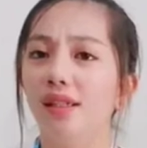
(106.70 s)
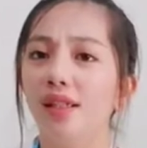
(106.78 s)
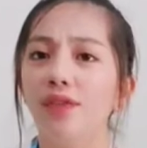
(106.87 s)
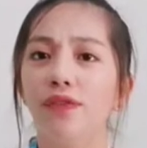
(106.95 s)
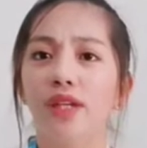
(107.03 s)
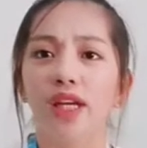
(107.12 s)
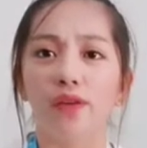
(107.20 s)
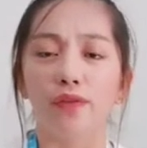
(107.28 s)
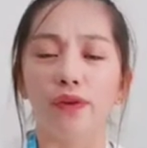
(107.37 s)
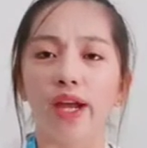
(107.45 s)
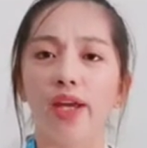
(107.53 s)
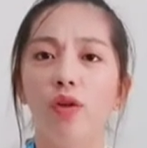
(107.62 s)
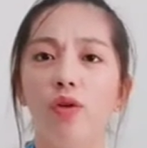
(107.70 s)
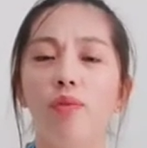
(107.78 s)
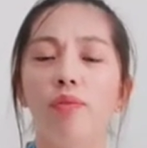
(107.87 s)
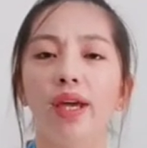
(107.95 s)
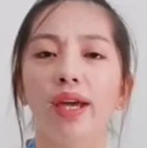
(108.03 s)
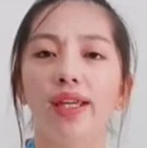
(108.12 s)
If the
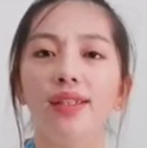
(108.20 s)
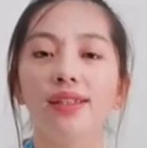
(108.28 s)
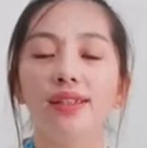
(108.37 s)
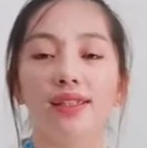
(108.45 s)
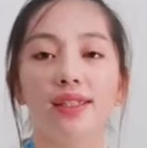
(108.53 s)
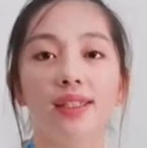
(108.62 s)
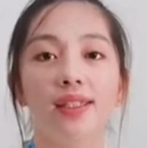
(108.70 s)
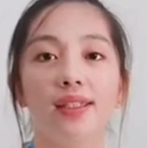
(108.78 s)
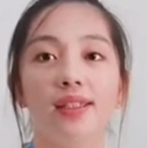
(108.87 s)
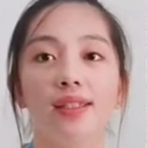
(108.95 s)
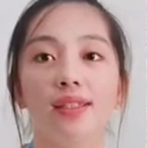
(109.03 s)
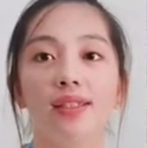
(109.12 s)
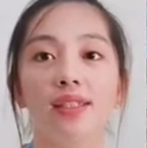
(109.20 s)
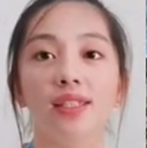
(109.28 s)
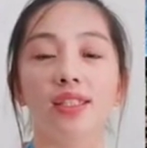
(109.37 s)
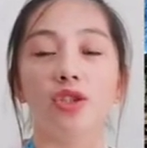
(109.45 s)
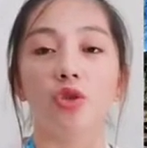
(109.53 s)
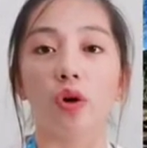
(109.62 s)
environment is
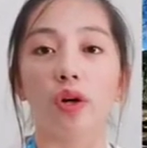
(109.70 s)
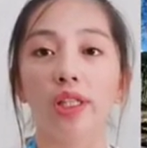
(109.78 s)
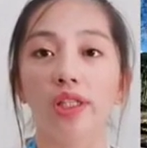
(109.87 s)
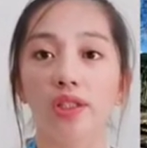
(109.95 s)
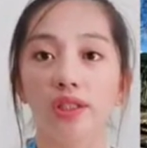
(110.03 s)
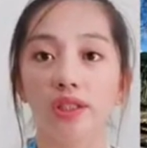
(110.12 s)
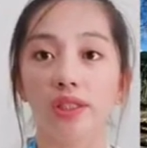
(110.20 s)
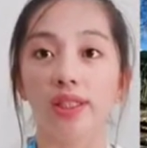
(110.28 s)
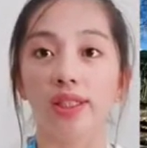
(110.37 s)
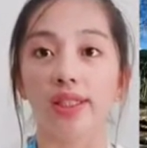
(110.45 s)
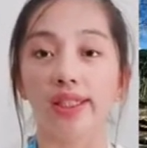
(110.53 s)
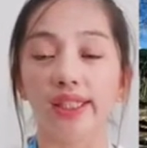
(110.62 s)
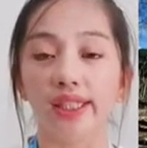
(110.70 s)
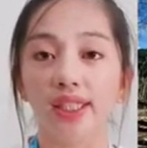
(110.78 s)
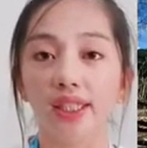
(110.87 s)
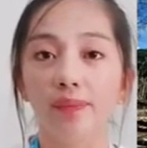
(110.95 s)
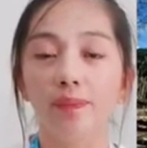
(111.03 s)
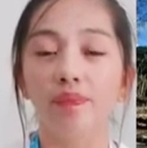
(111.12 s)
destroyed or
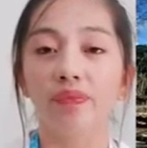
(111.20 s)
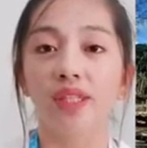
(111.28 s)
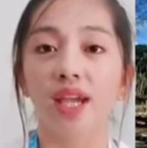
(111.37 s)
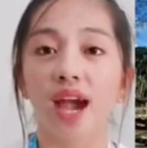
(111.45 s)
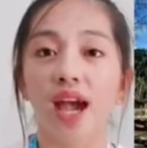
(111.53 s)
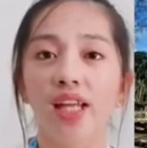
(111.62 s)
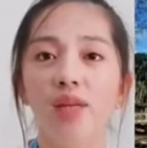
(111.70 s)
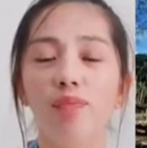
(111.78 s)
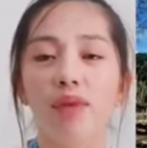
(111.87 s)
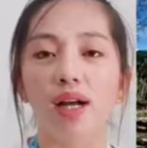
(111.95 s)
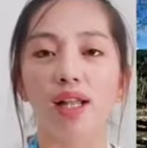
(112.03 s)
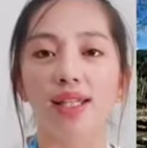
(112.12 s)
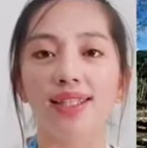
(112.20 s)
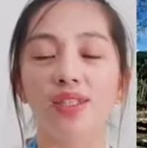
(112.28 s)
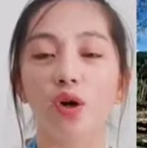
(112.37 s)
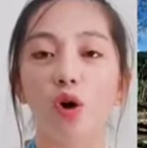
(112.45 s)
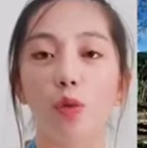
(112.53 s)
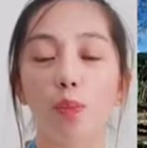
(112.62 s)
dirty,
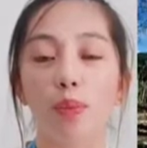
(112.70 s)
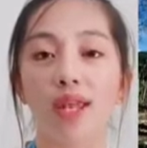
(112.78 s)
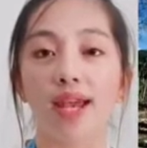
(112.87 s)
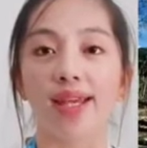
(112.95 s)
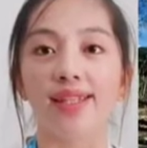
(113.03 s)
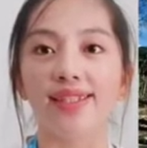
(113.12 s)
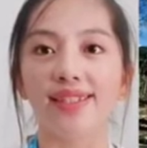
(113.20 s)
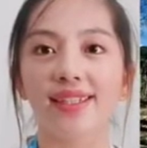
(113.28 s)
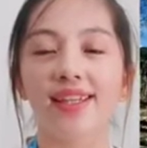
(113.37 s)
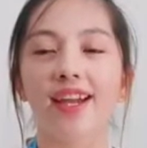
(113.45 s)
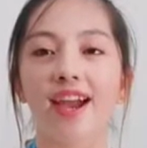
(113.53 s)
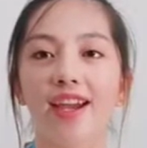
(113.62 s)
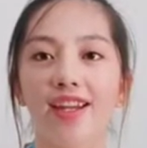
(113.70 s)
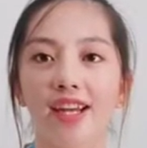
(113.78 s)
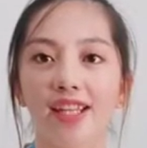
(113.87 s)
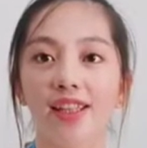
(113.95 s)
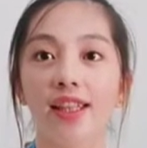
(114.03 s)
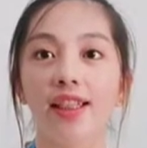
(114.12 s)
animals or plants
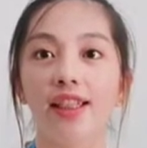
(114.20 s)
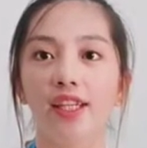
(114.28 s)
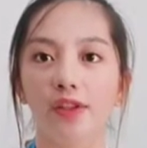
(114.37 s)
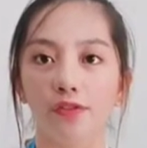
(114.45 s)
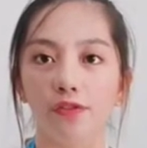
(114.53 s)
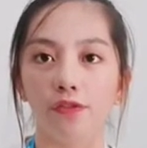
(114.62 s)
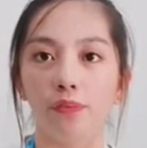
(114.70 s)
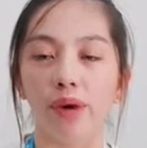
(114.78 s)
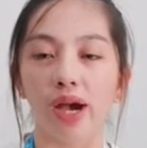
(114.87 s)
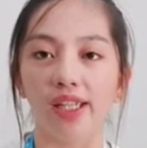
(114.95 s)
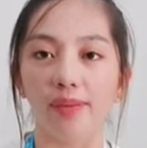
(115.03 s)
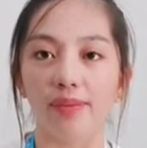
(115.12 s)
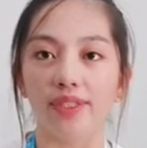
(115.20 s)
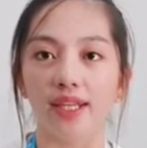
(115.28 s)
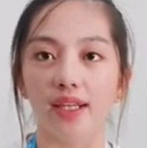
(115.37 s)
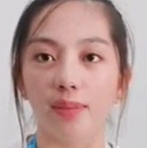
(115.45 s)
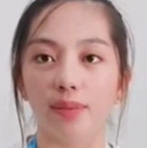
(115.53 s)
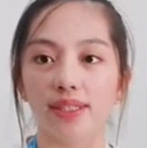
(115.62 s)
cannot live by
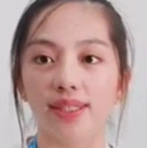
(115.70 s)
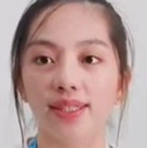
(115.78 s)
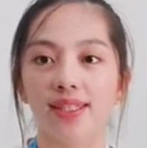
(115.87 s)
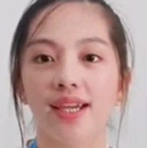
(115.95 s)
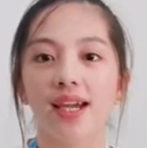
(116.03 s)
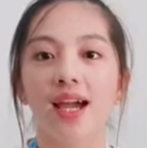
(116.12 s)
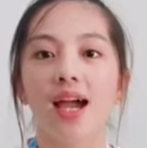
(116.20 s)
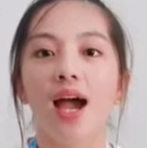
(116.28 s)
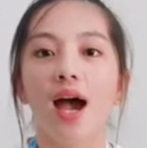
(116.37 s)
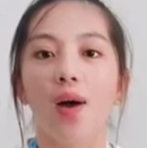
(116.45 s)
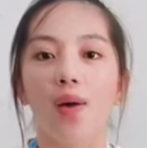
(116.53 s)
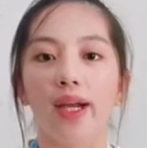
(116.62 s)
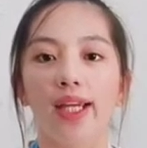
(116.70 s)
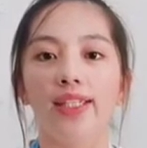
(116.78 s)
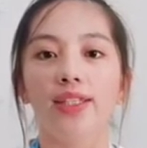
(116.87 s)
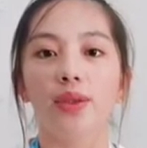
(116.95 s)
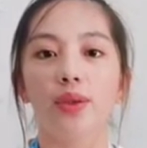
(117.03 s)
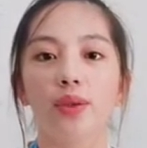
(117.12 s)
themselves. Okay,
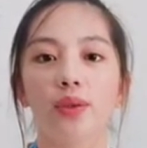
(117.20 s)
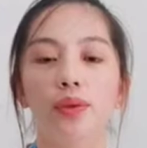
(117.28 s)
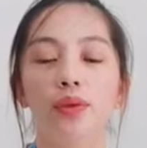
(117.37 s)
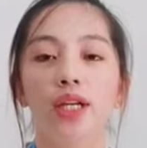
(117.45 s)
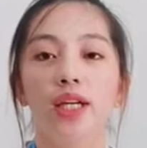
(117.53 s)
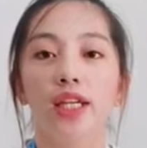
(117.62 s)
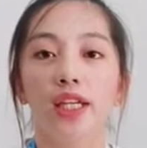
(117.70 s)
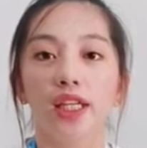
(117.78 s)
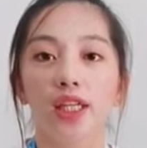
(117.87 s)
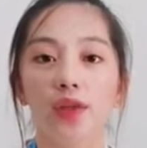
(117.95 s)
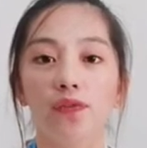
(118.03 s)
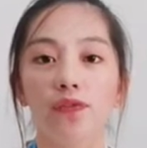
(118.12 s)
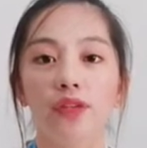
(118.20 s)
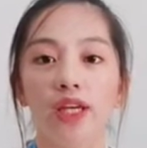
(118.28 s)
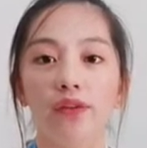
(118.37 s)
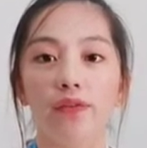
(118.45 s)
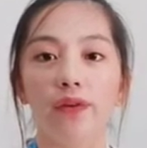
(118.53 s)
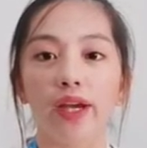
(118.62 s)
so if the
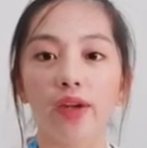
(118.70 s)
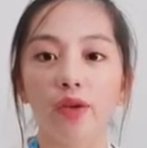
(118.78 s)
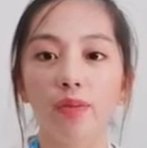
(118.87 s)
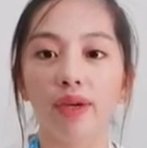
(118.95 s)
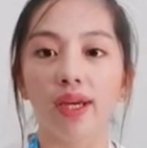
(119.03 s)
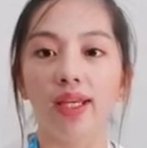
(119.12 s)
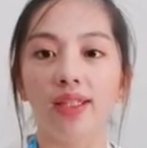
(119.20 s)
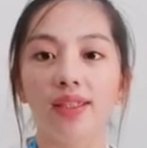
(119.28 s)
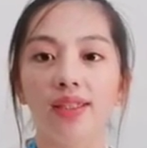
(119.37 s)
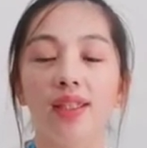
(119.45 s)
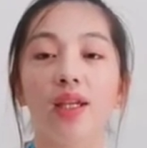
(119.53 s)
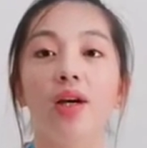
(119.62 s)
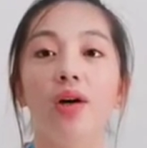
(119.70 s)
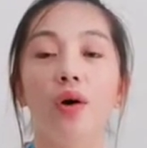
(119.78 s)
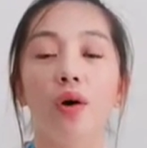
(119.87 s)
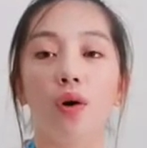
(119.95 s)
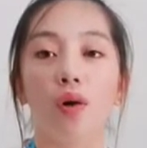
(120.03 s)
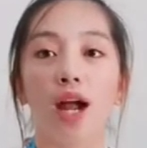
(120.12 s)
environment
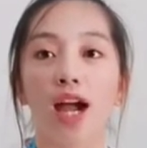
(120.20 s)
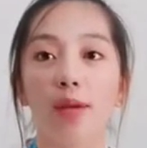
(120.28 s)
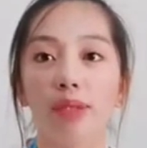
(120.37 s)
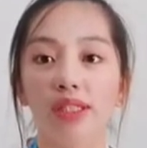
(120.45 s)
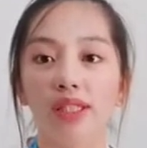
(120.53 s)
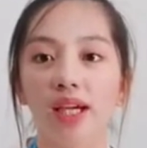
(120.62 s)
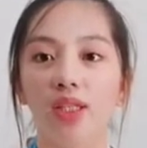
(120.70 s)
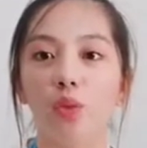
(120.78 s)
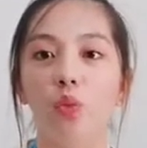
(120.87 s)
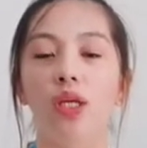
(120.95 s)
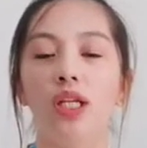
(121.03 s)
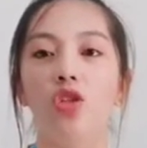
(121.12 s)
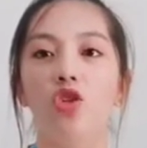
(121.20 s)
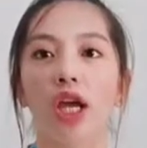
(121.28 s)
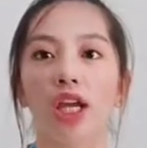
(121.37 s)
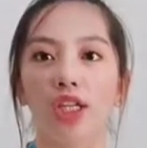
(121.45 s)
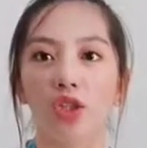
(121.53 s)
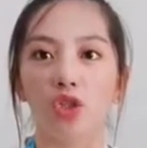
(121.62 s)
or habitat will
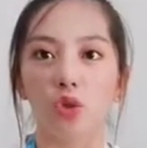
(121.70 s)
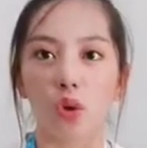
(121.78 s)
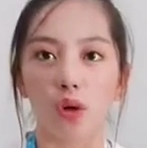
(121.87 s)
change